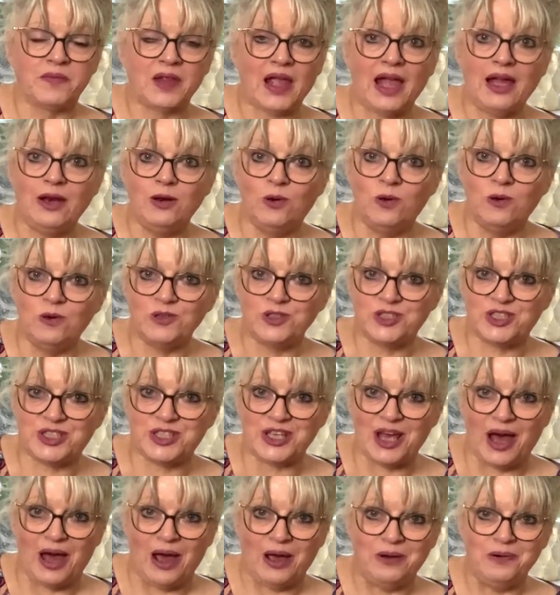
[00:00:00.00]
And
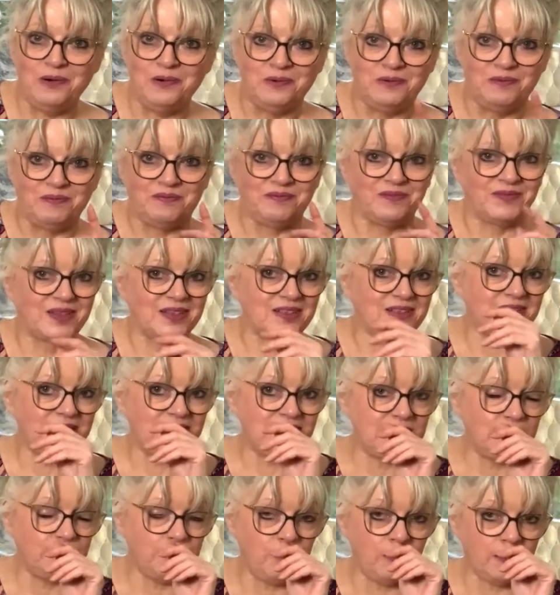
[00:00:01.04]
also, so they
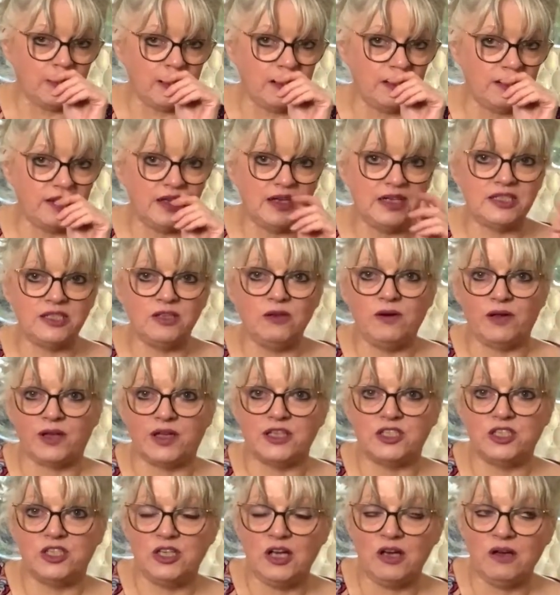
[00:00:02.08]
said, what kind of things are you
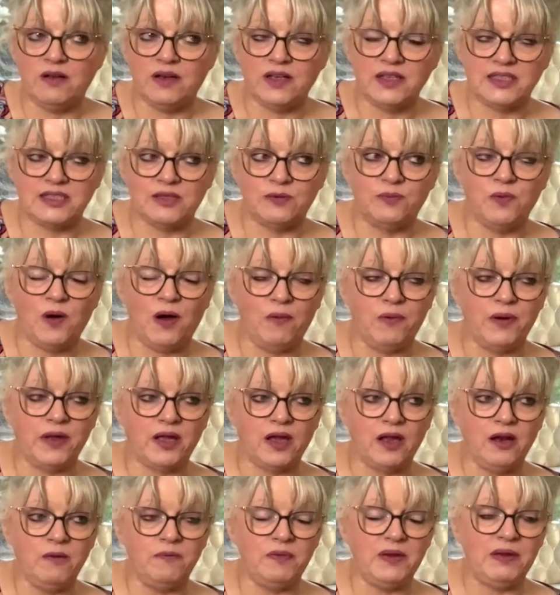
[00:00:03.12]
looking to do? And I said, well, we're
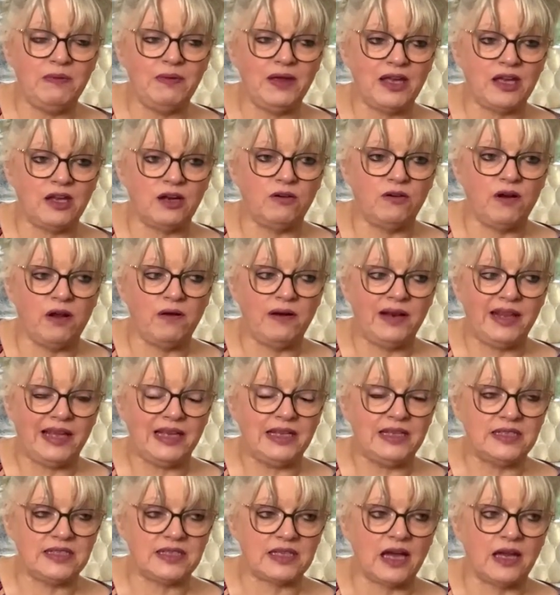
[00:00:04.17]
going to be making our own
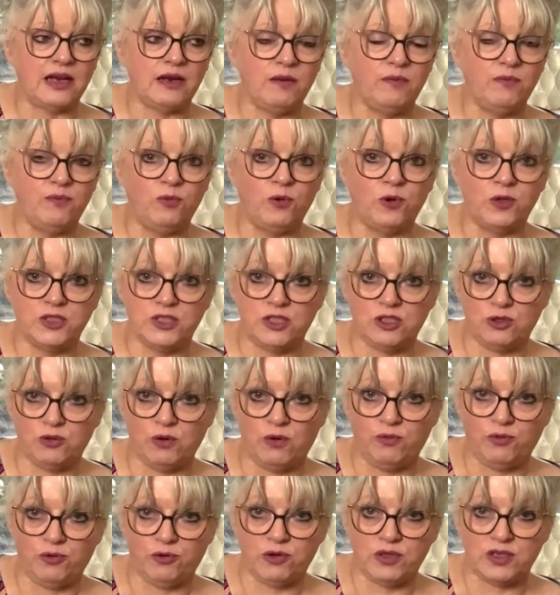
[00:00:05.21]
leads and wanting to
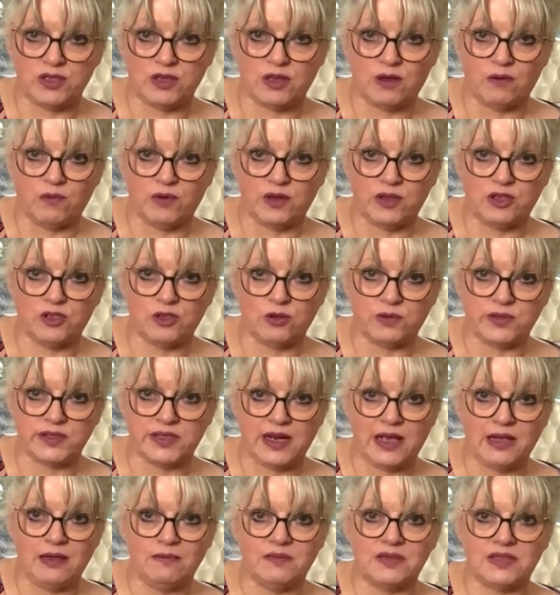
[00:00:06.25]
embroider them with the dog's
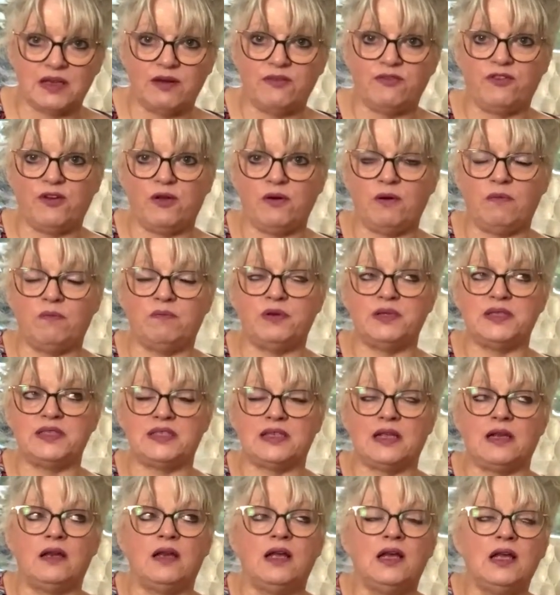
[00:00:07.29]
names and phone numbers
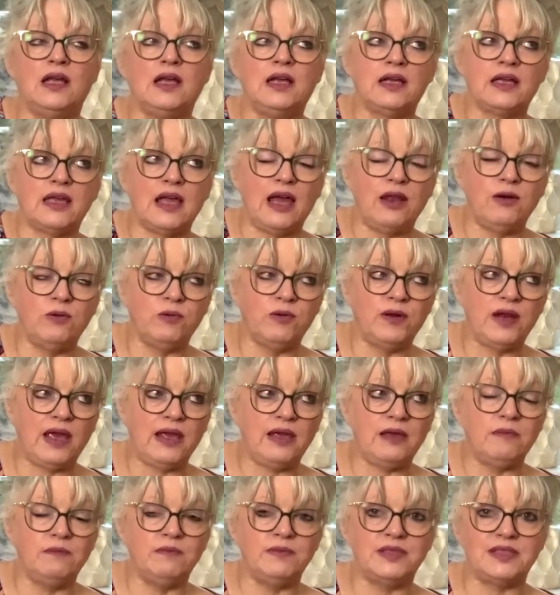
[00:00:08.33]
and kennel
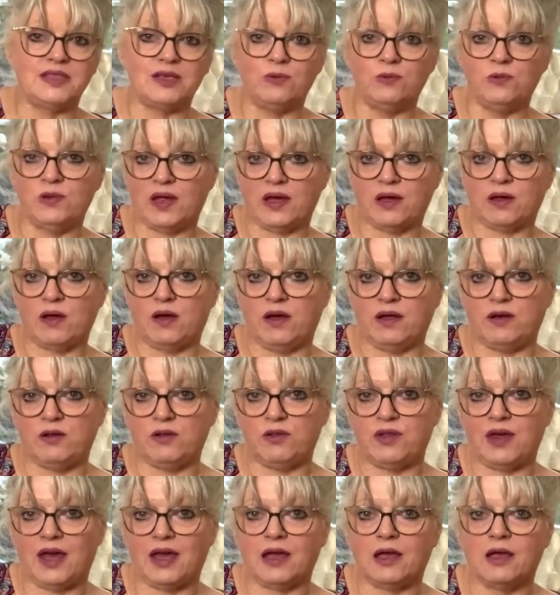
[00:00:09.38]
names and all that kind of
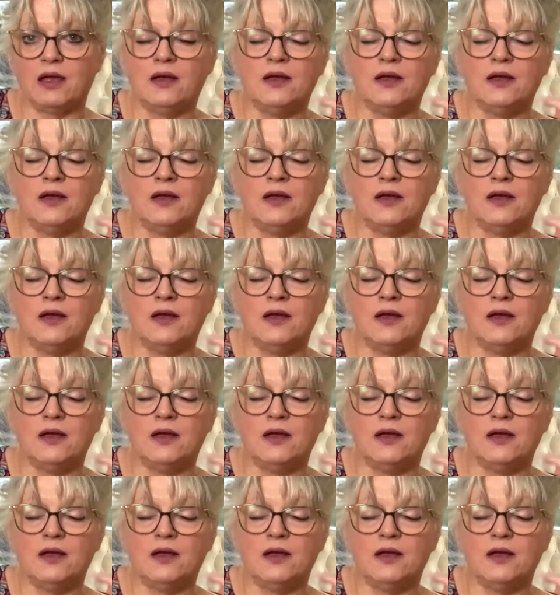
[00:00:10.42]
thing.